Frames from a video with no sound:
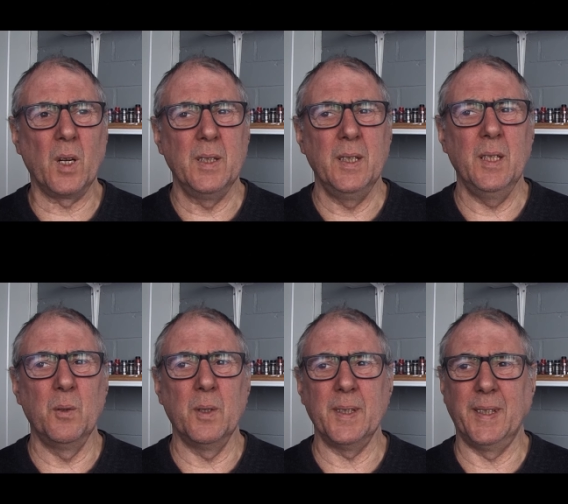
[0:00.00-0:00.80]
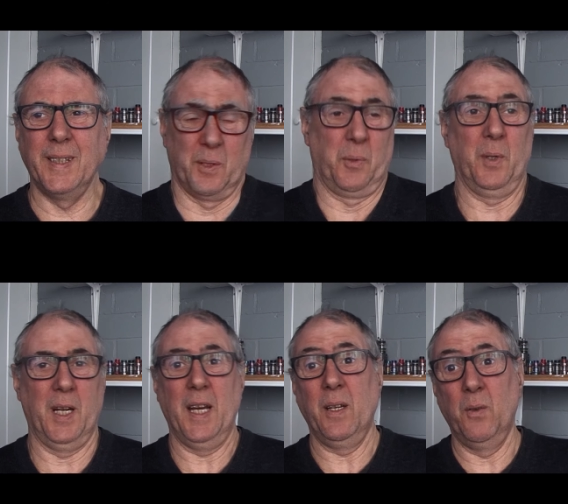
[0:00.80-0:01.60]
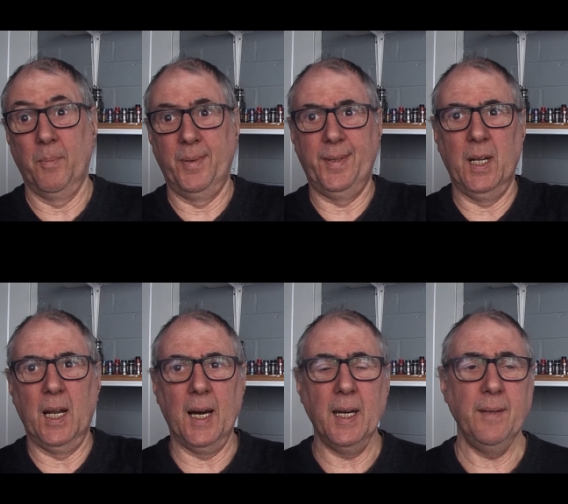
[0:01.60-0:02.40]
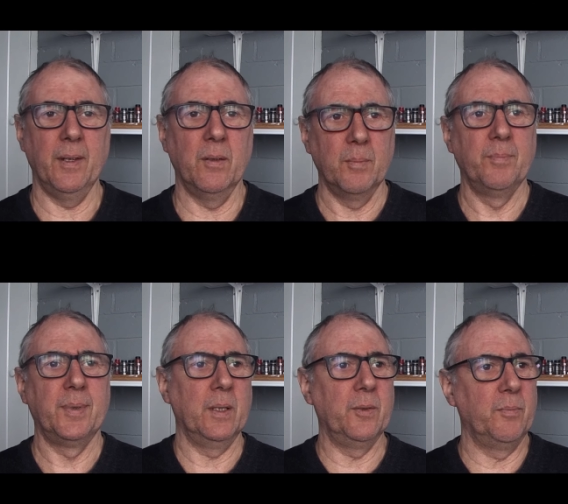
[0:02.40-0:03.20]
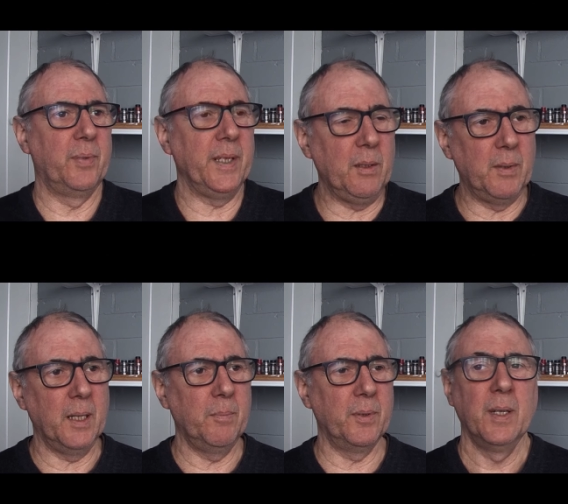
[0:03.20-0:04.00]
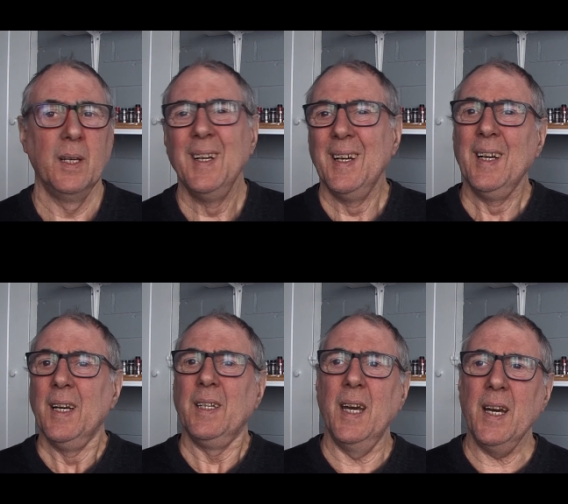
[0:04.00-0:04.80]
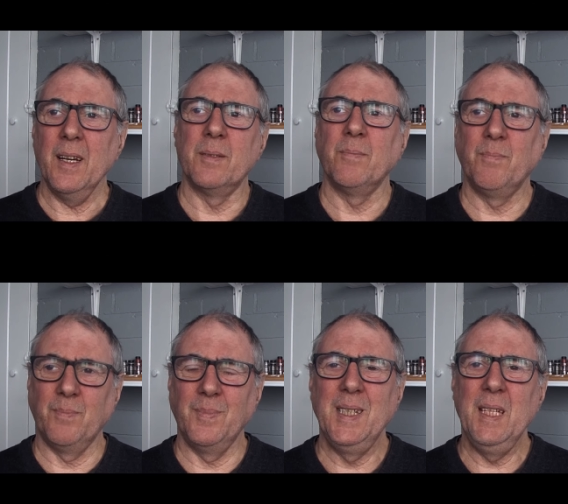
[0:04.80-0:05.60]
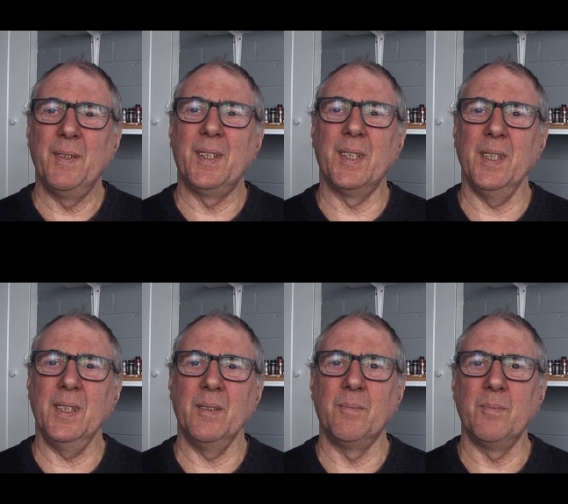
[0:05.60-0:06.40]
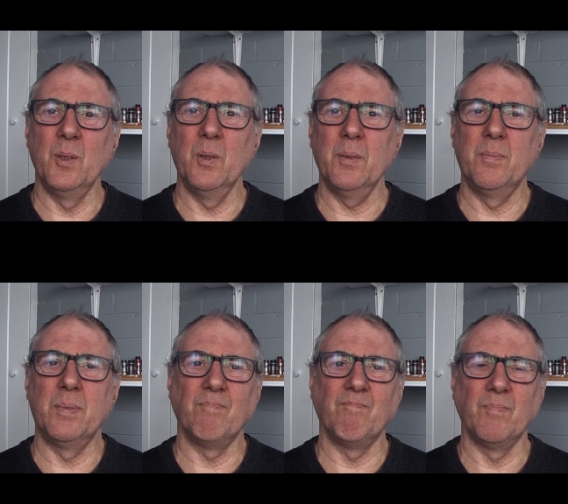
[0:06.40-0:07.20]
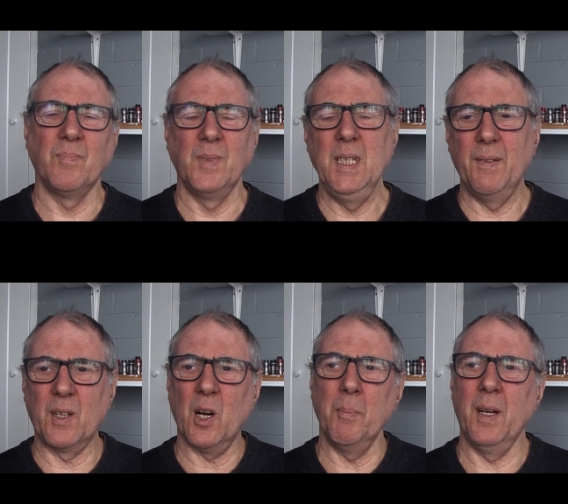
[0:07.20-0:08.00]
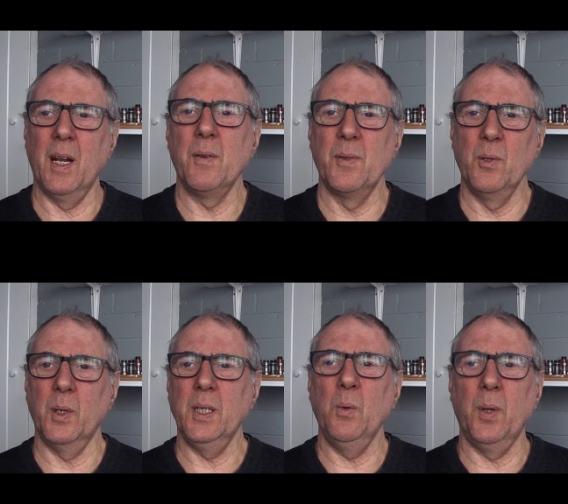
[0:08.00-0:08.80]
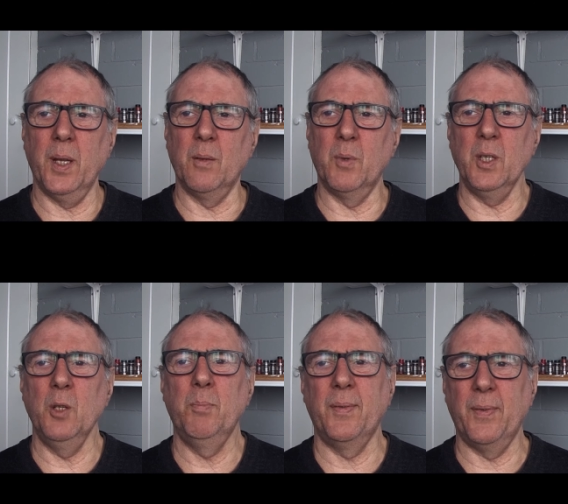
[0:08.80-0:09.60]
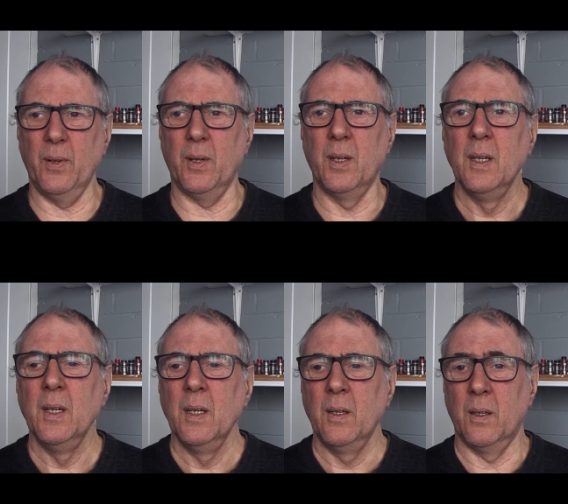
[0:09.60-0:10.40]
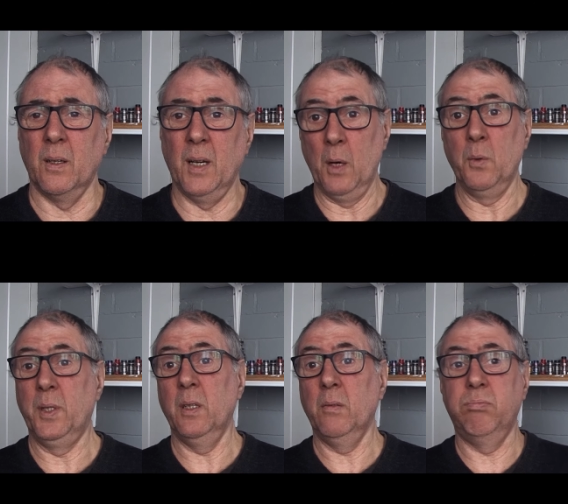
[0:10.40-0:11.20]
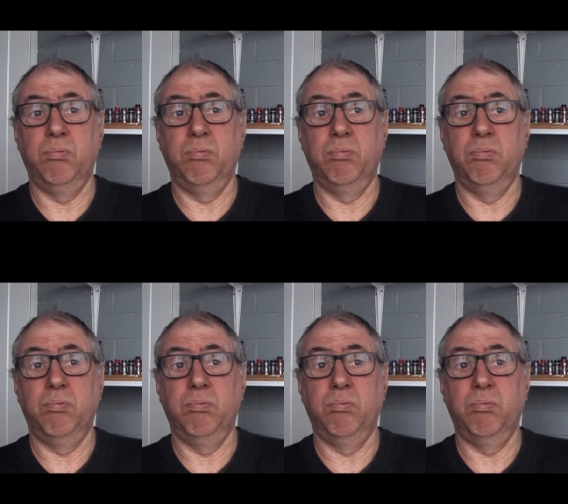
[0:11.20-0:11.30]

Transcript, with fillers: you know just also to let you know I'm still alive. You know, I'm still doing pretty well. But yeah, leave a decision. You know, leave a comment. Let us know what you think. What do you prefer, or how do you